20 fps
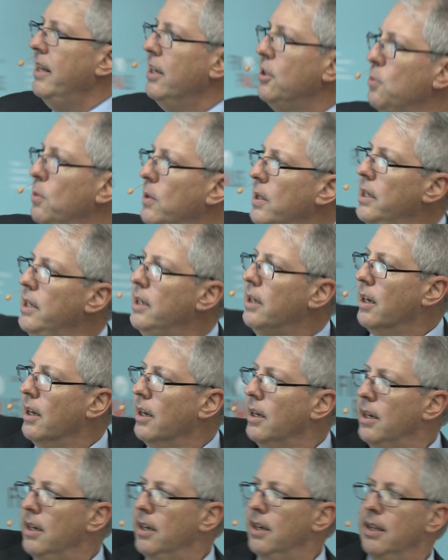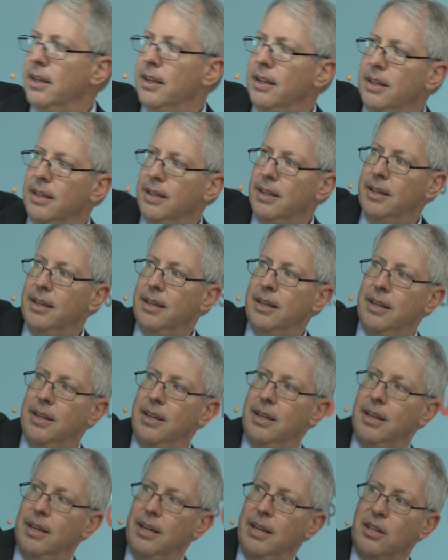And this one here,
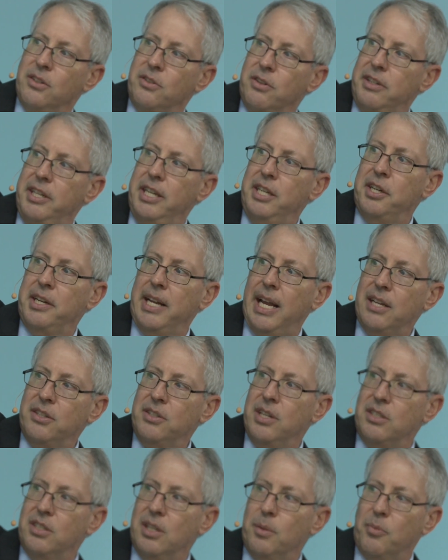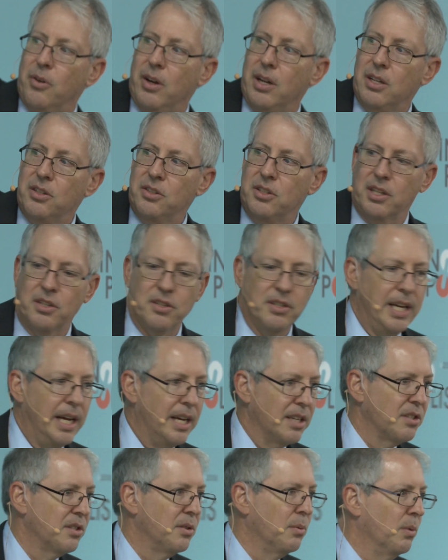strategic assets that brought us
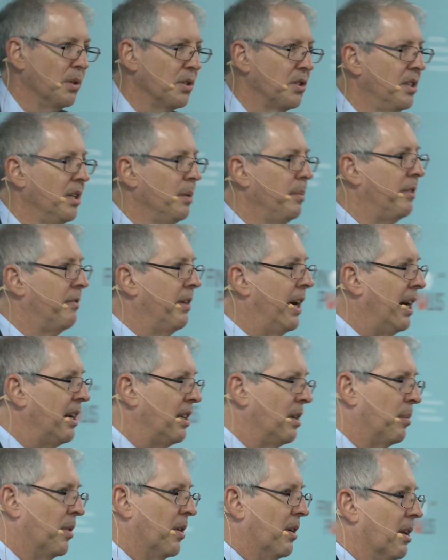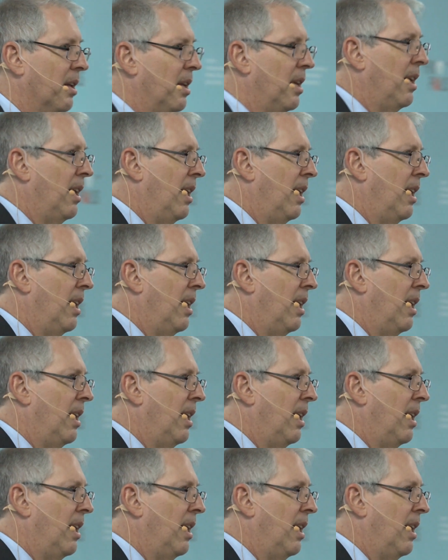success will still be valuable.